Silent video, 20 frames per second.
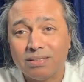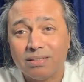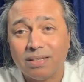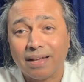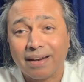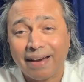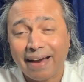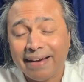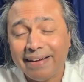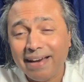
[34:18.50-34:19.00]
The
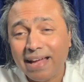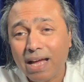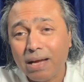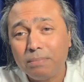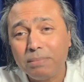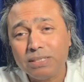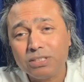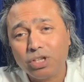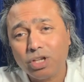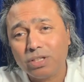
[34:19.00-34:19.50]
right
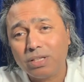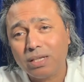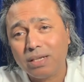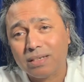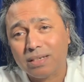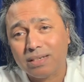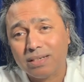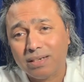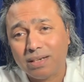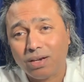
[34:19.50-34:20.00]
habits or
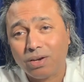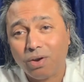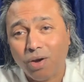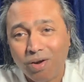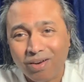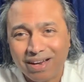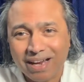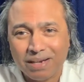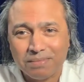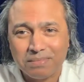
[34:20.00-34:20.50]
the
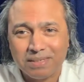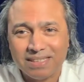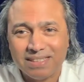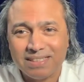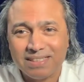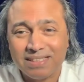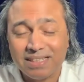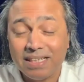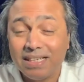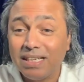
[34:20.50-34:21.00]
wrong
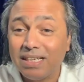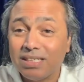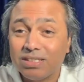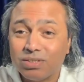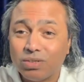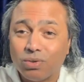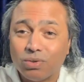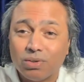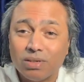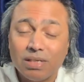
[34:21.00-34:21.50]
habits?
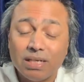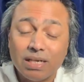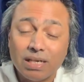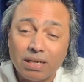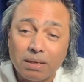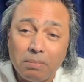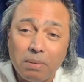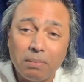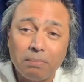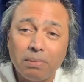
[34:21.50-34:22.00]
So
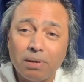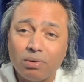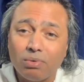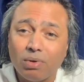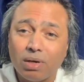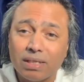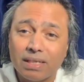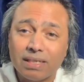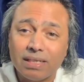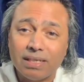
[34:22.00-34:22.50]
remember
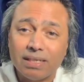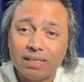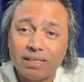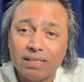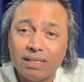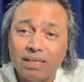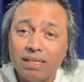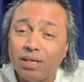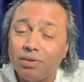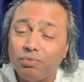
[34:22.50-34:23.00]
one thing,
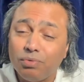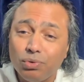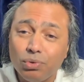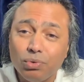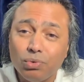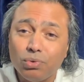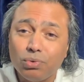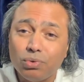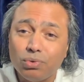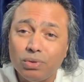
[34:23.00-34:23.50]
if
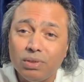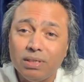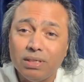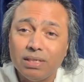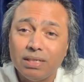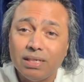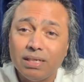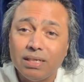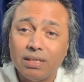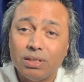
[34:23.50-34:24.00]
you could
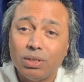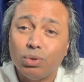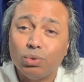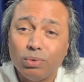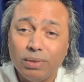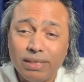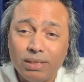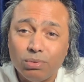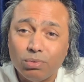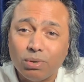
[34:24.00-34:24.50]

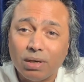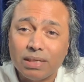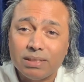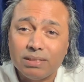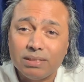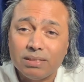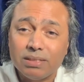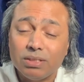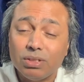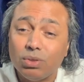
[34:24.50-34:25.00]
do it
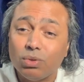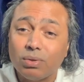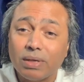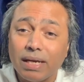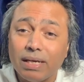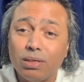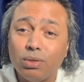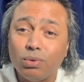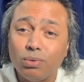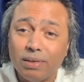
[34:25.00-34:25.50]
once, you
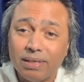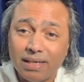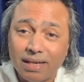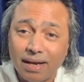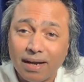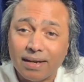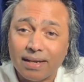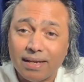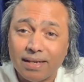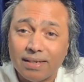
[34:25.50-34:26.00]
can do it
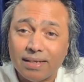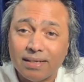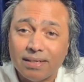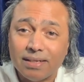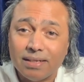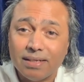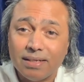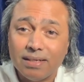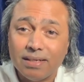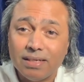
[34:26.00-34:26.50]
again.
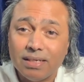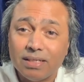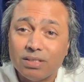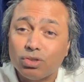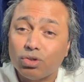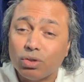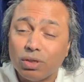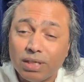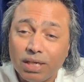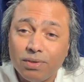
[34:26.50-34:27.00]

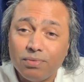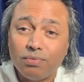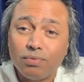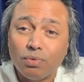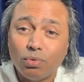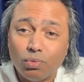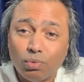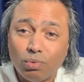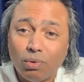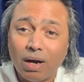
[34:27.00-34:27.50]
So if
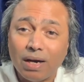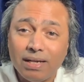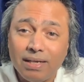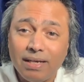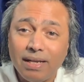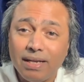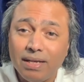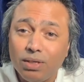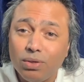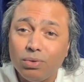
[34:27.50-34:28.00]
one
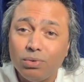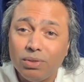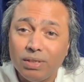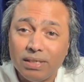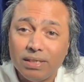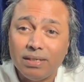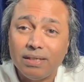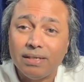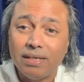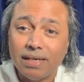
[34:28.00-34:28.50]
day you
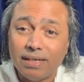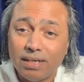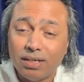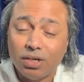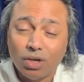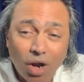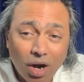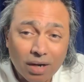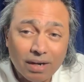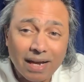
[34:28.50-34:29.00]
did
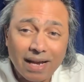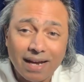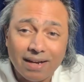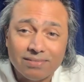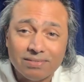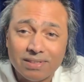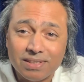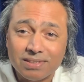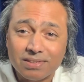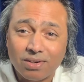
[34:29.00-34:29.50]
not
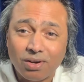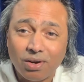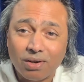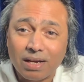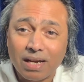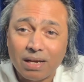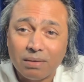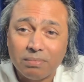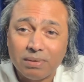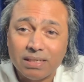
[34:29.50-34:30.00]
have these wrong
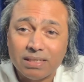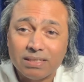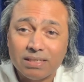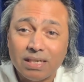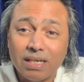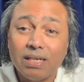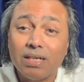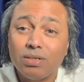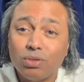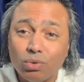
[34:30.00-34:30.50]
habits,
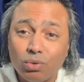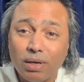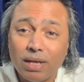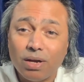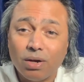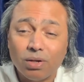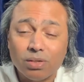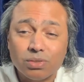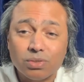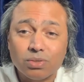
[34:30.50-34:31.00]
today
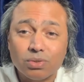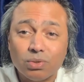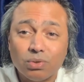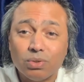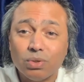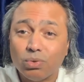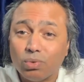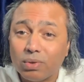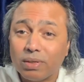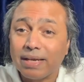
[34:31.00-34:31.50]
also
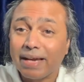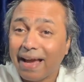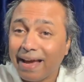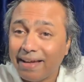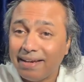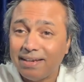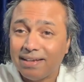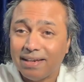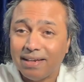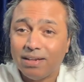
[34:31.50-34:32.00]
you
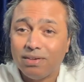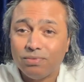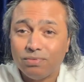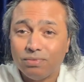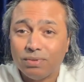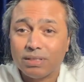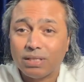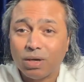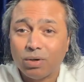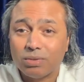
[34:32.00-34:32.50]
can live
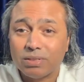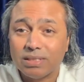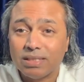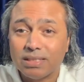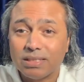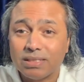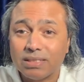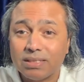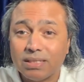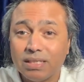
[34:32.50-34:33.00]
without
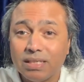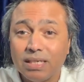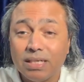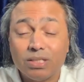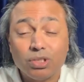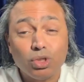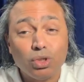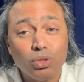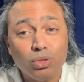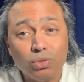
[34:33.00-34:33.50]
this.
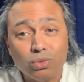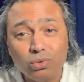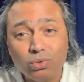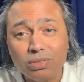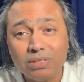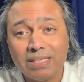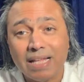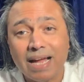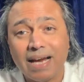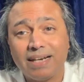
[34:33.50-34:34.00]
So
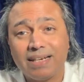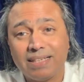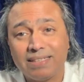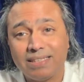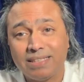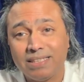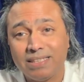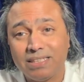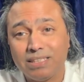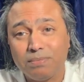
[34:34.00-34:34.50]
use that
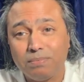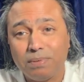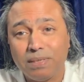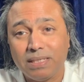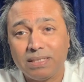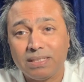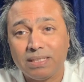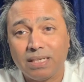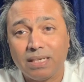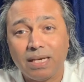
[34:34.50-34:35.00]
as an
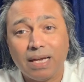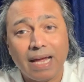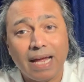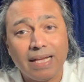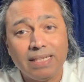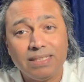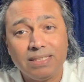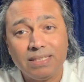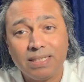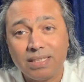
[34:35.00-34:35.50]
inspiration
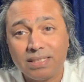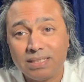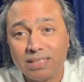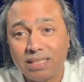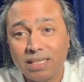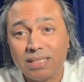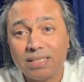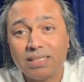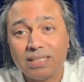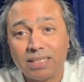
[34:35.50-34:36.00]
and just
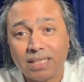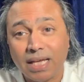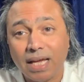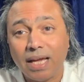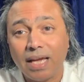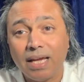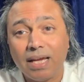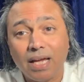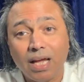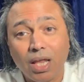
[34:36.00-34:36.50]

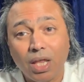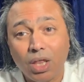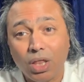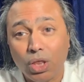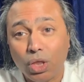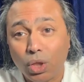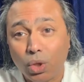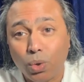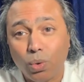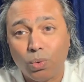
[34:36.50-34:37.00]
say
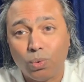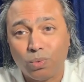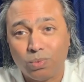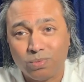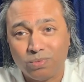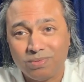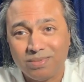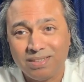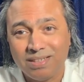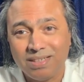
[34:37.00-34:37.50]
no
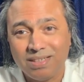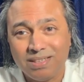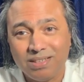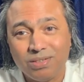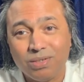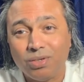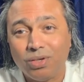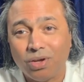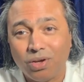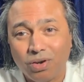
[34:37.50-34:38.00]

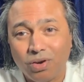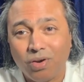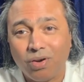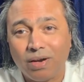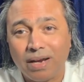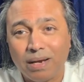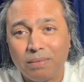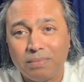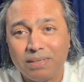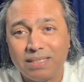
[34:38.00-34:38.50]
to your wrong
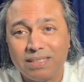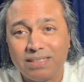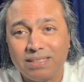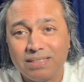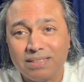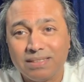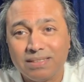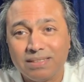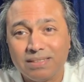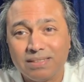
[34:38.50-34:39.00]

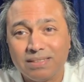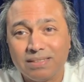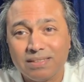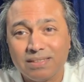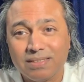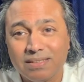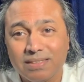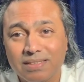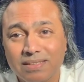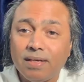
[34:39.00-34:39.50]
habits.
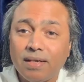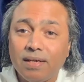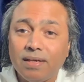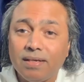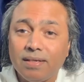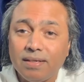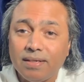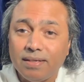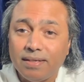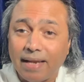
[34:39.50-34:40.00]

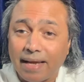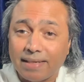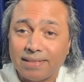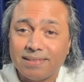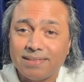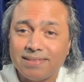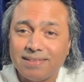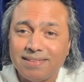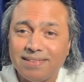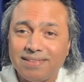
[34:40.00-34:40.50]

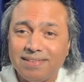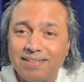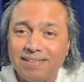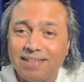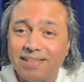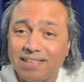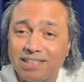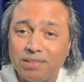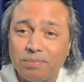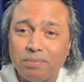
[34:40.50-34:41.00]
Next,
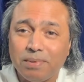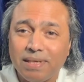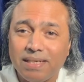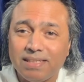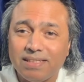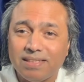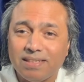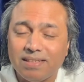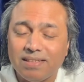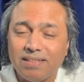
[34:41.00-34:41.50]

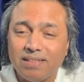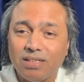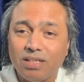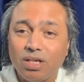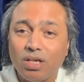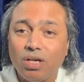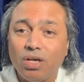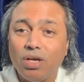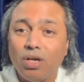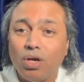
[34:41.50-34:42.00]
inspiration.
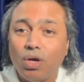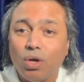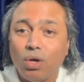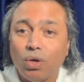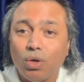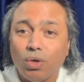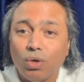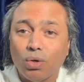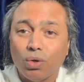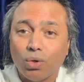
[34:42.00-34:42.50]

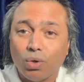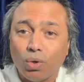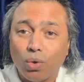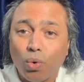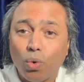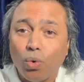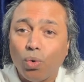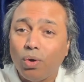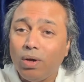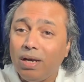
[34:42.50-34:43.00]

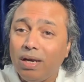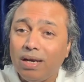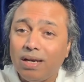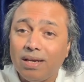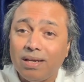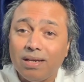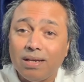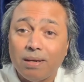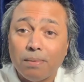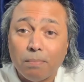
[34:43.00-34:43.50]
Role
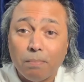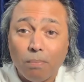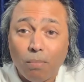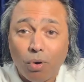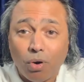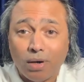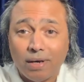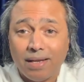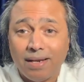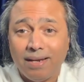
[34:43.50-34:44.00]

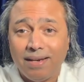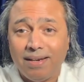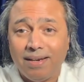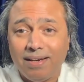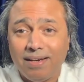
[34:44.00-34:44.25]
model.